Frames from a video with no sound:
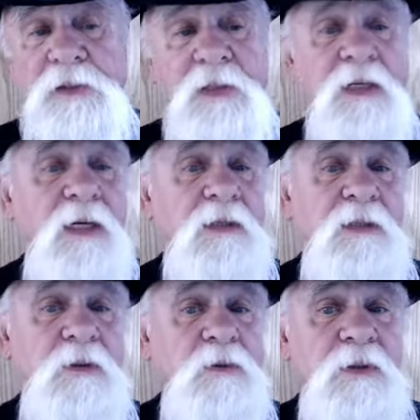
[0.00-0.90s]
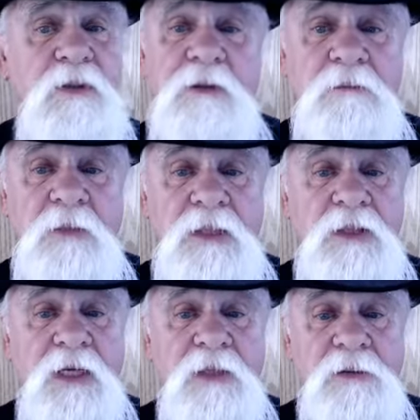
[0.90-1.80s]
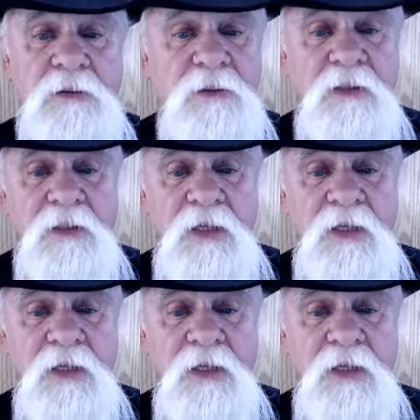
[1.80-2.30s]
not got to do with my channel or nothing like